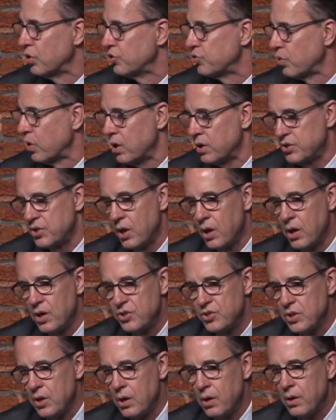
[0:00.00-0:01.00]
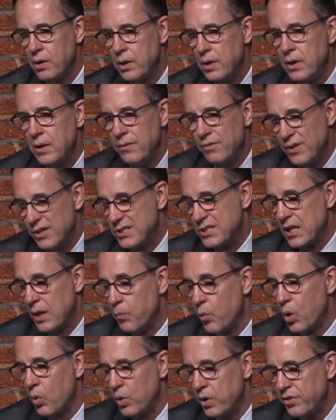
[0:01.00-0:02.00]
where our targets are. This
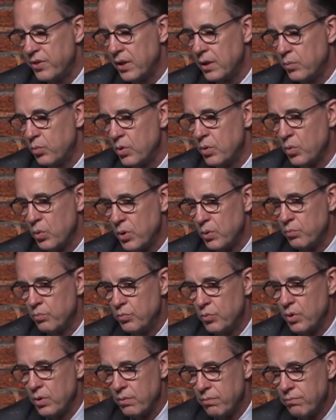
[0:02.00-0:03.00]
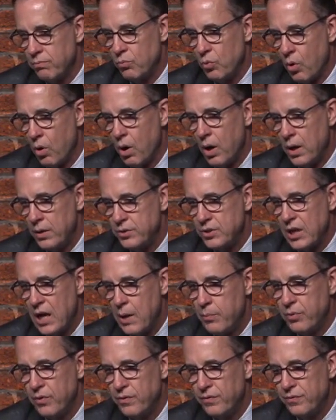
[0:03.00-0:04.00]
summer, we think we're on
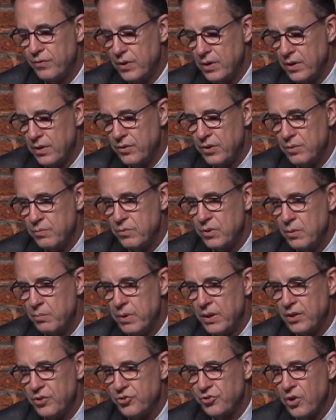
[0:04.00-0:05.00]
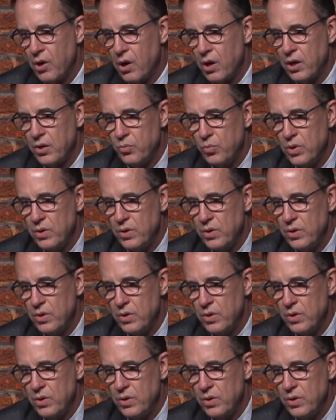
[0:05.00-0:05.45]
top of the biggest target we